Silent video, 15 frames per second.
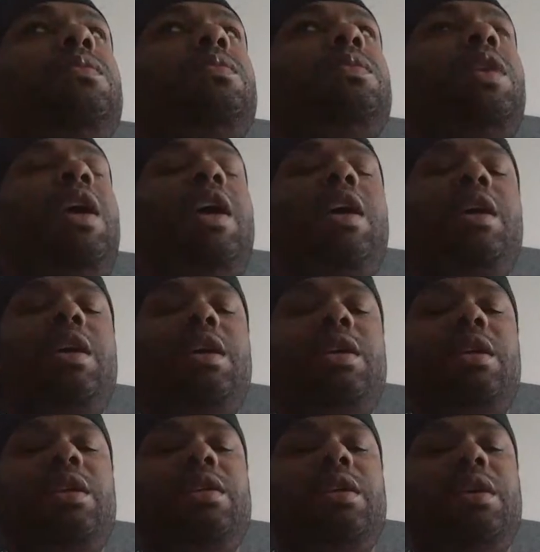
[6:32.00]
yeah,
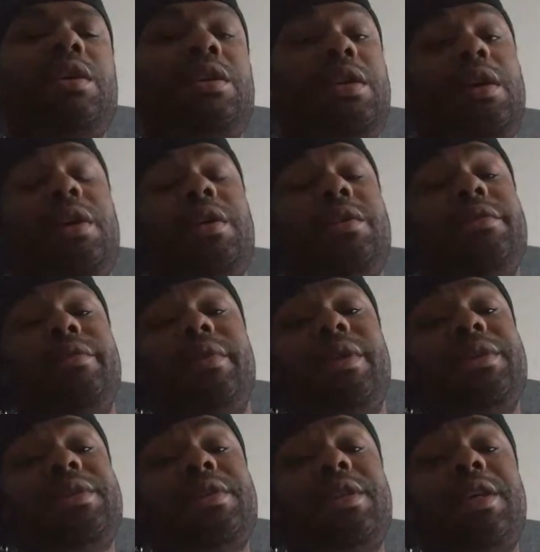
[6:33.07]

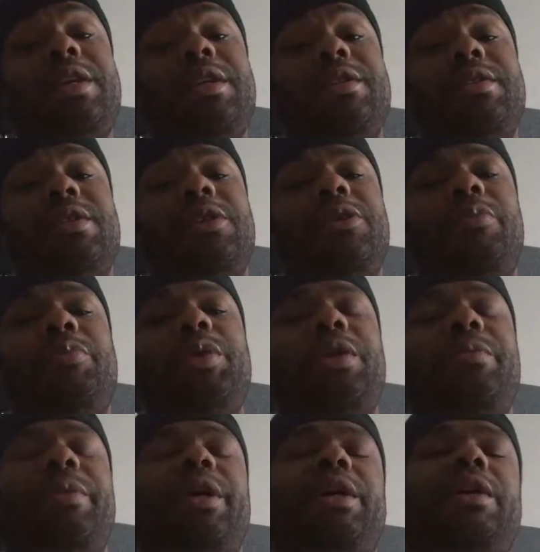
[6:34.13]
it stings a little
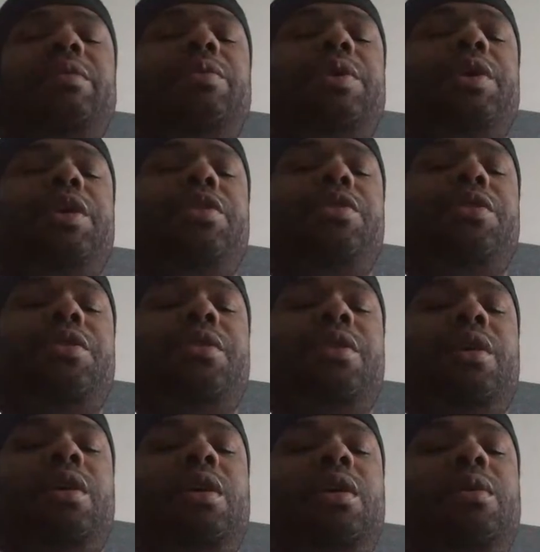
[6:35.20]
bit, man, when you
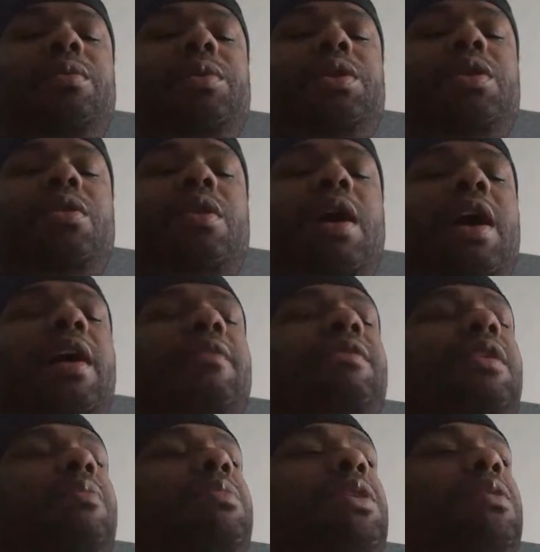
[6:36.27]
don't have
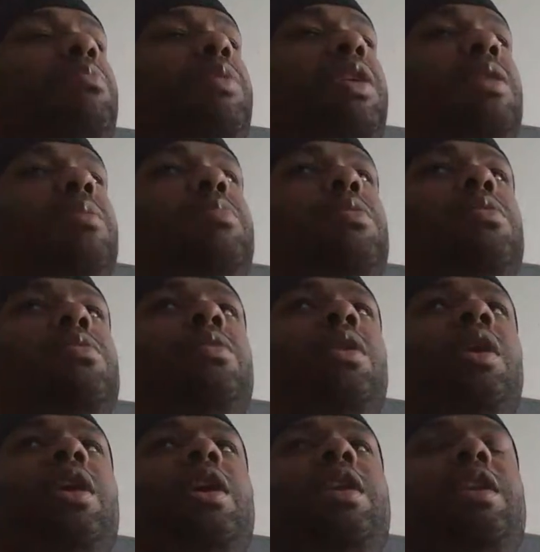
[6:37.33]
that many people.
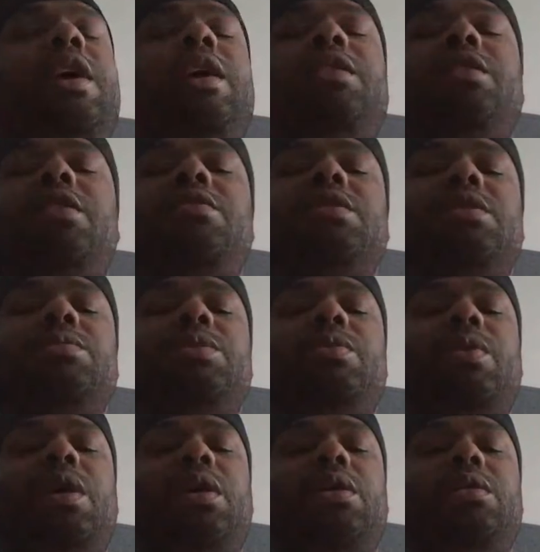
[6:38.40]
Now, don't get me
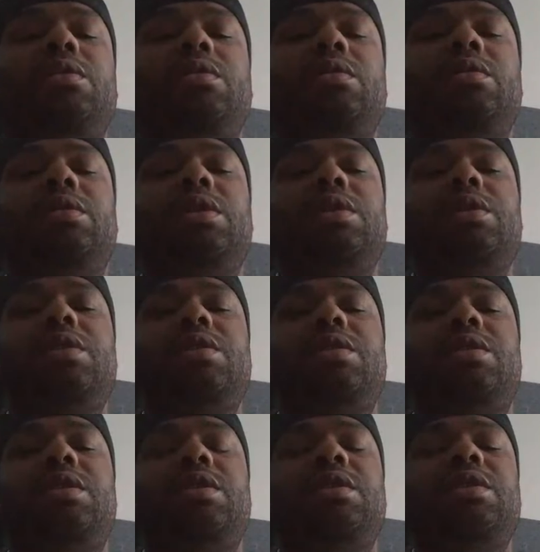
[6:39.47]
wrong. This
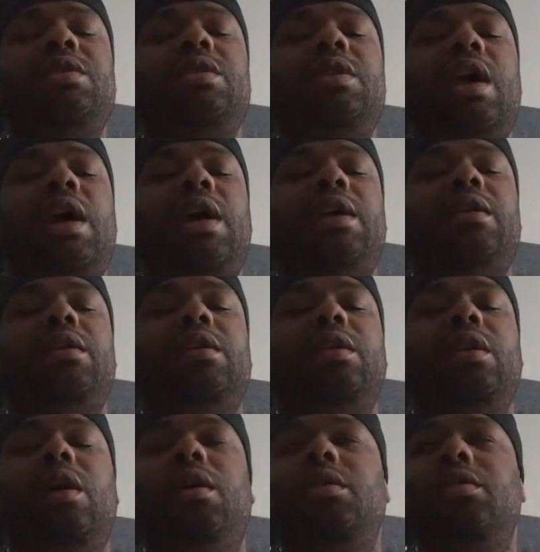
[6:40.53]
is not a
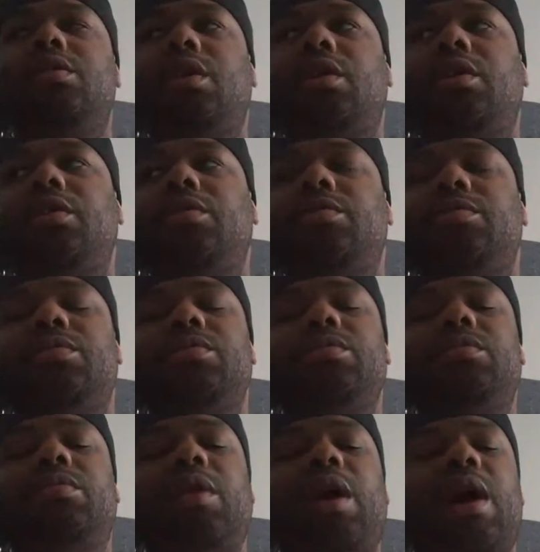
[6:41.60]
long-term
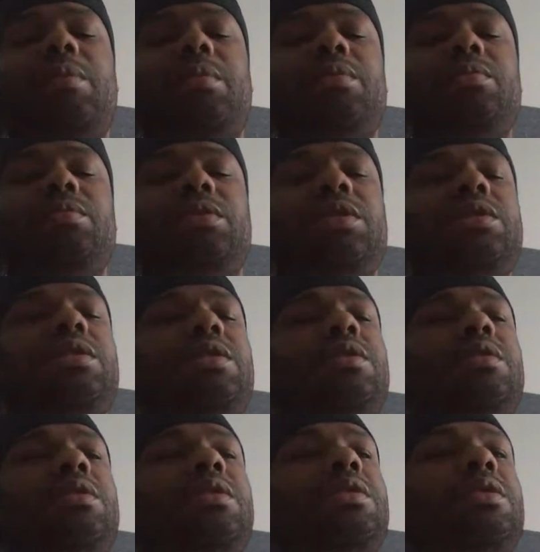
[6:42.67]
problem.
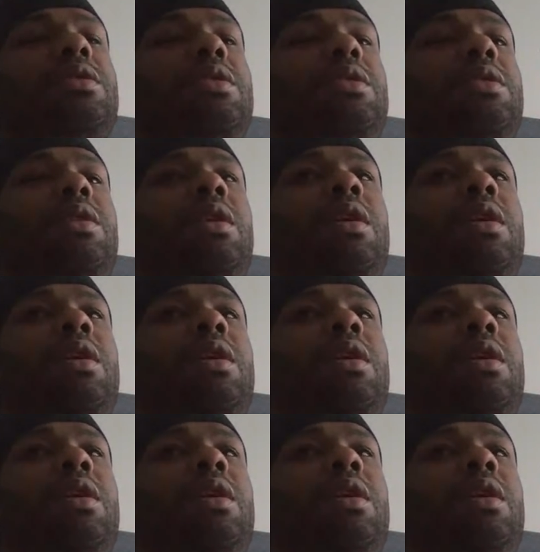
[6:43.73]
This can,